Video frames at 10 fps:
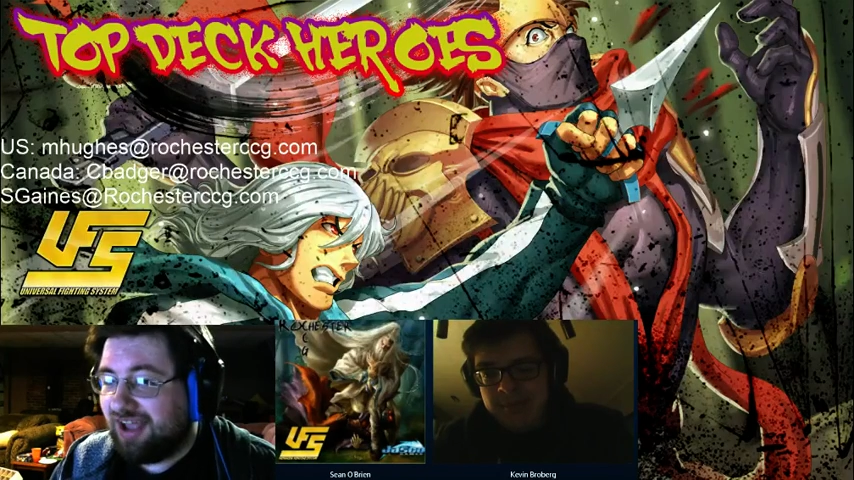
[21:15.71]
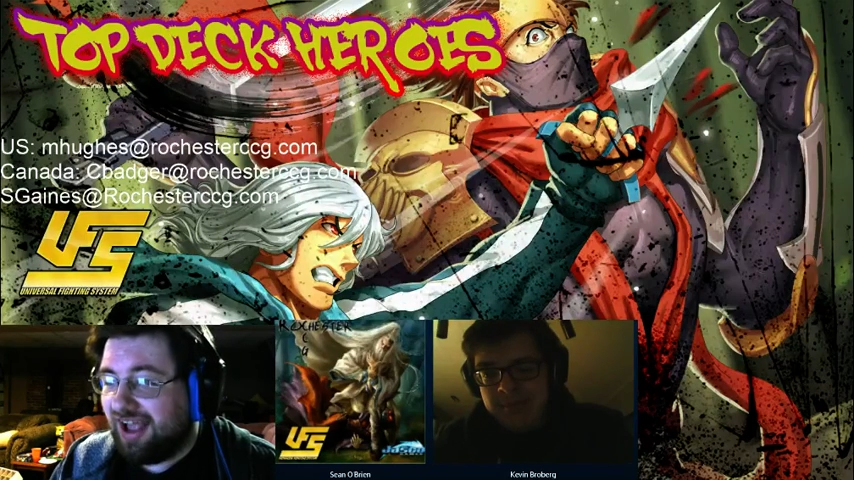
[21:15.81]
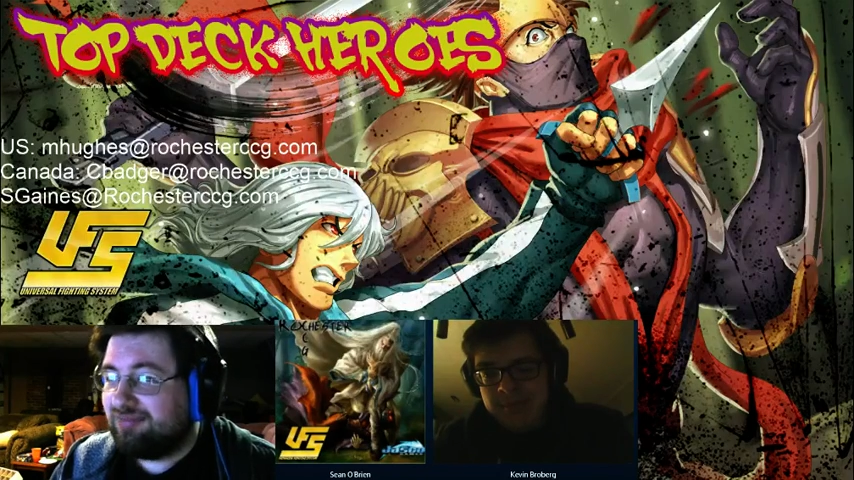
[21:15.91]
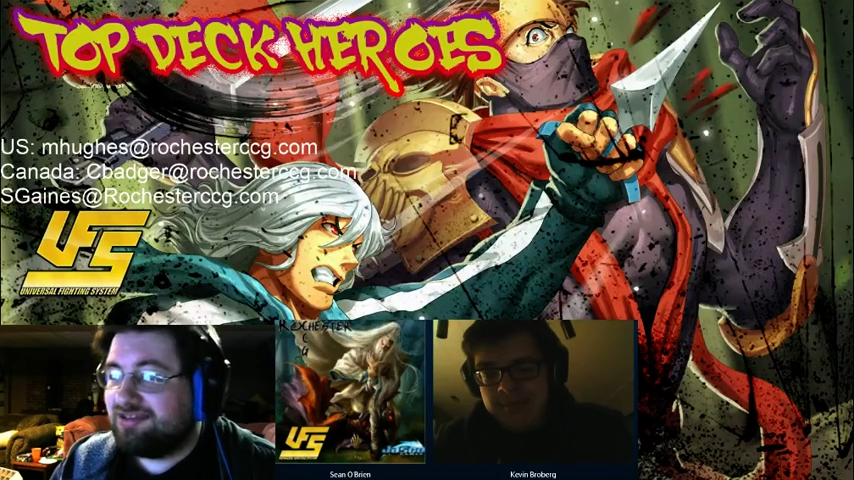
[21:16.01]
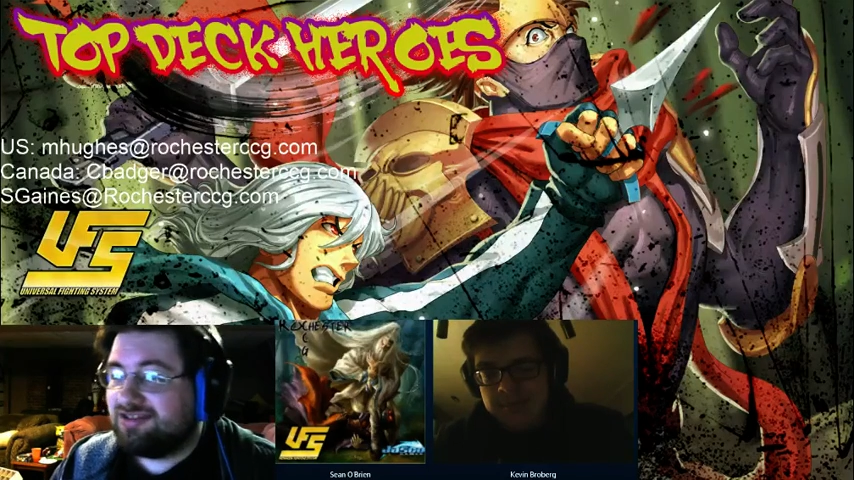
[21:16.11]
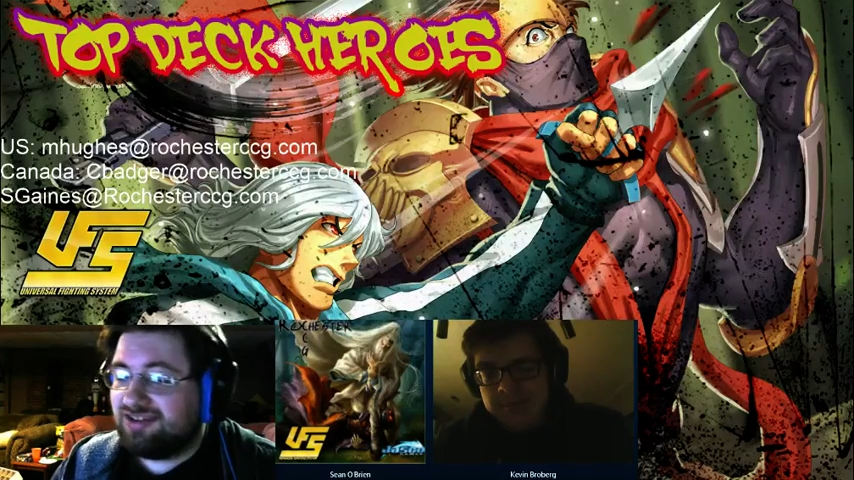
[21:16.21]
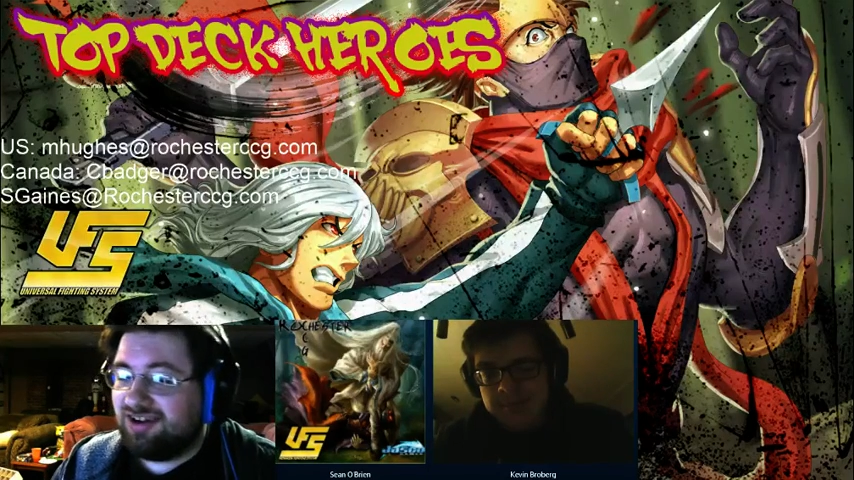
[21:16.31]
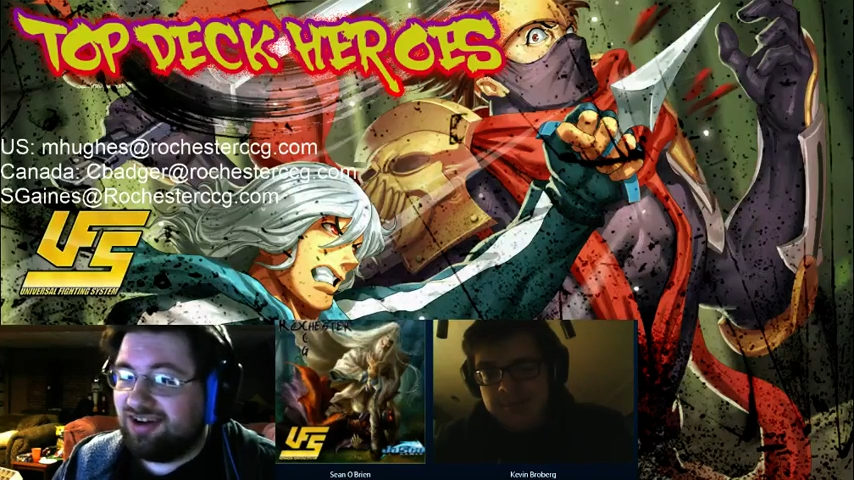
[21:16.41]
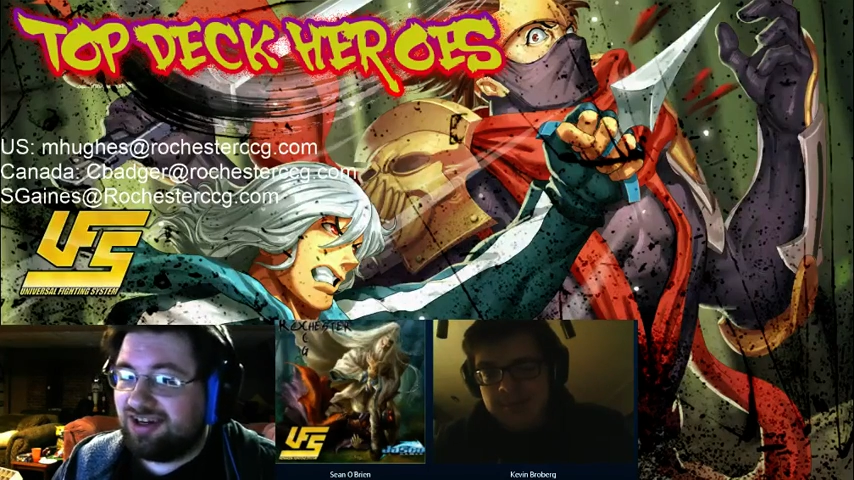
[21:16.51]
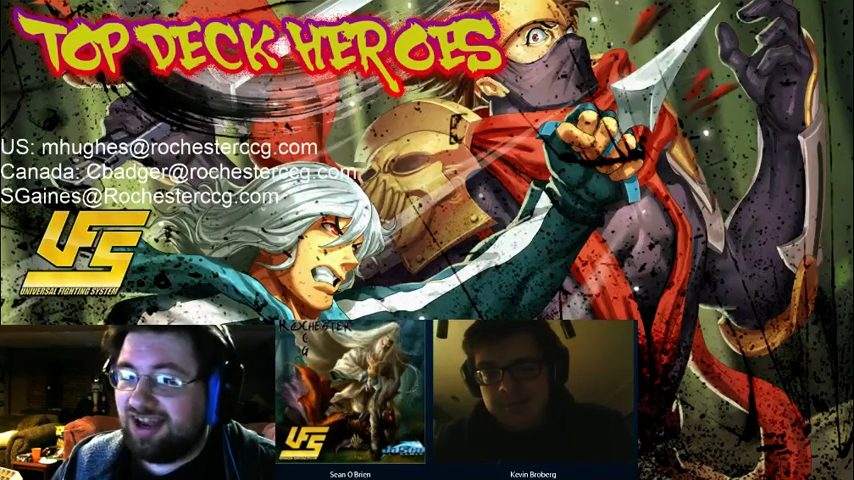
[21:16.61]
games
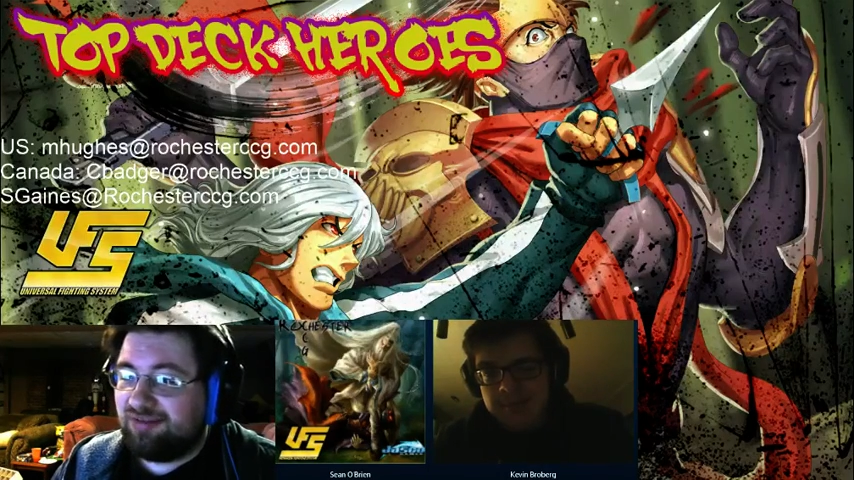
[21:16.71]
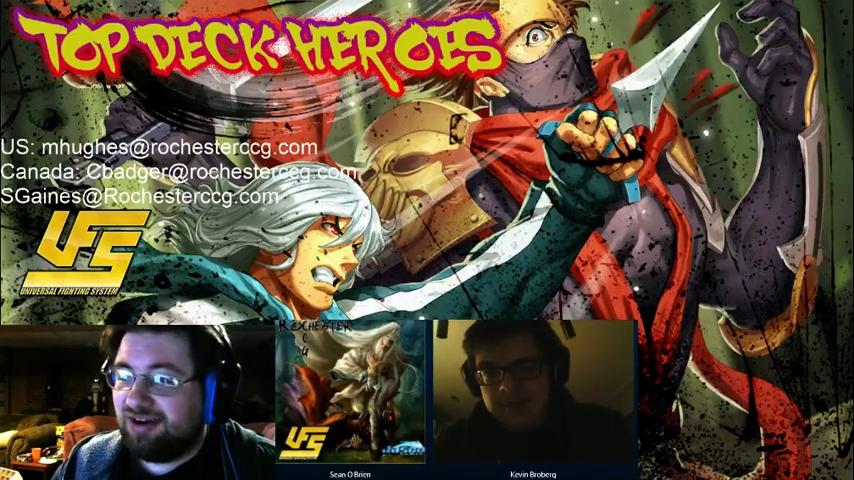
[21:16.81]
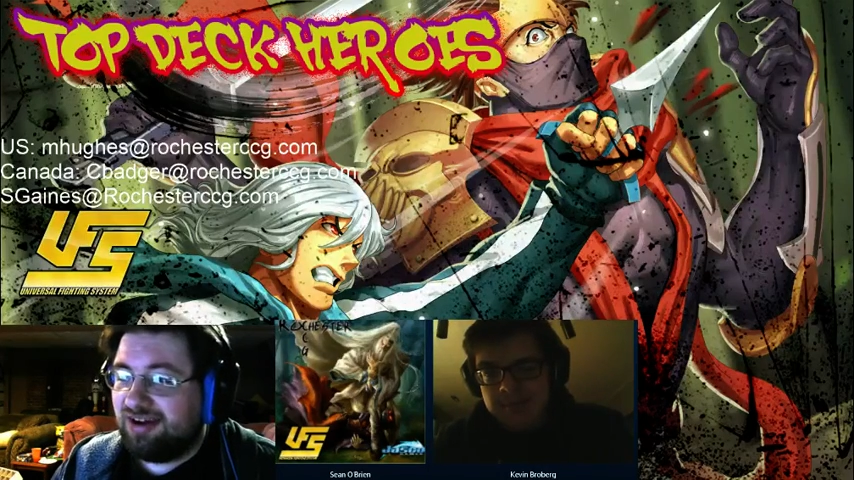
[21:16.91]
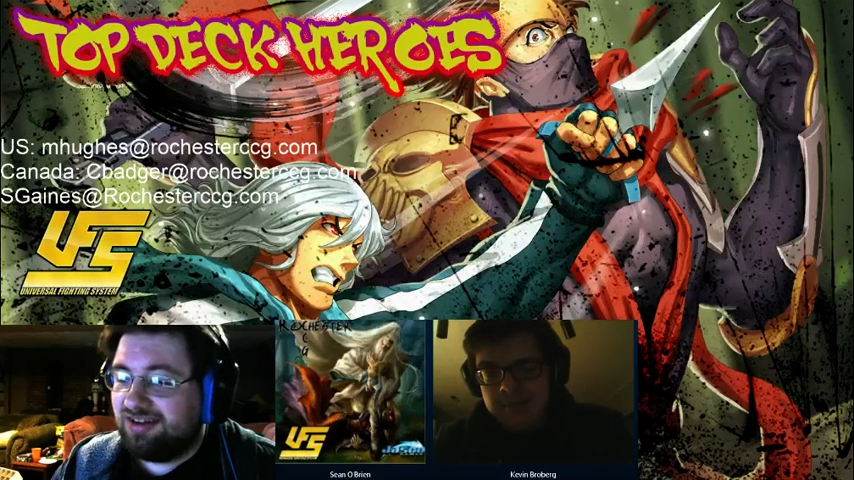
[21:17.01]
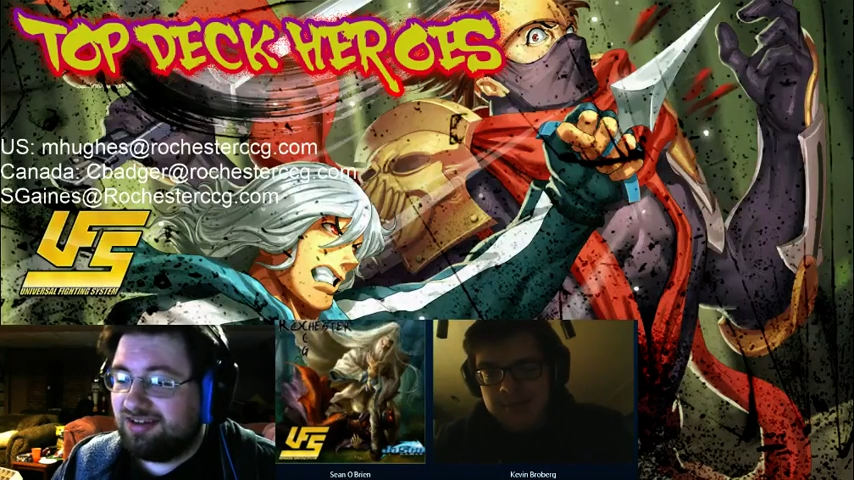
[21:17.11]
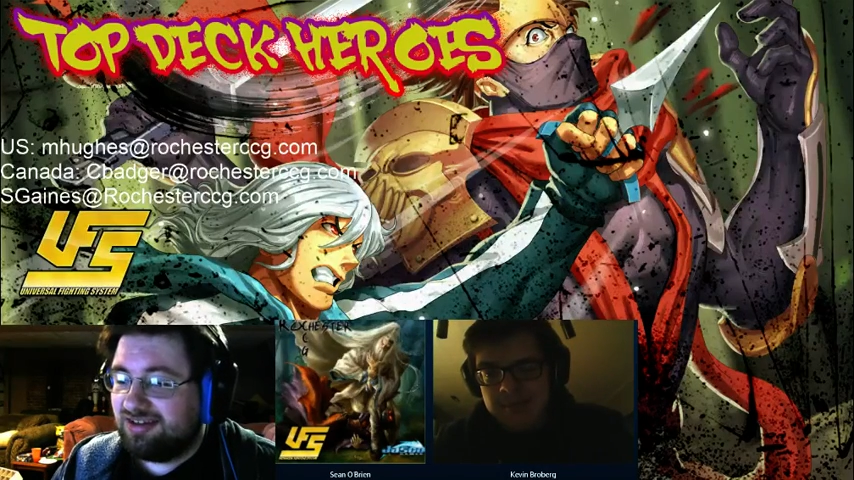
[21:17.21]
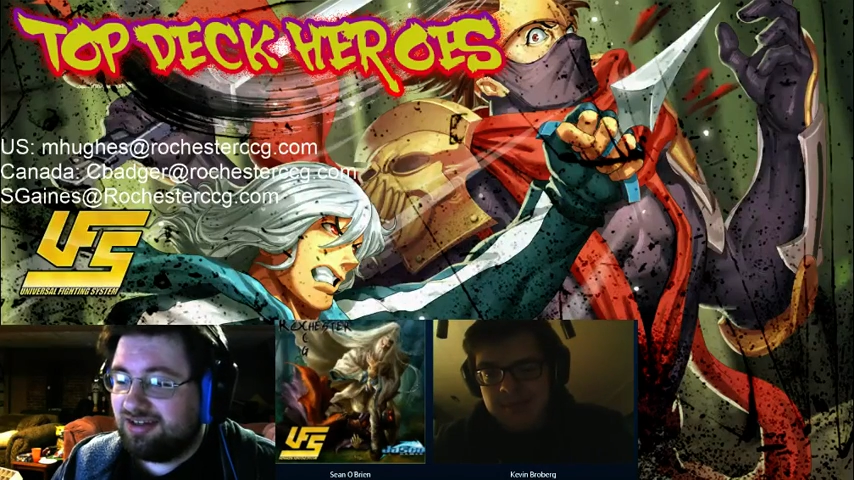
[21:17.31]
on camera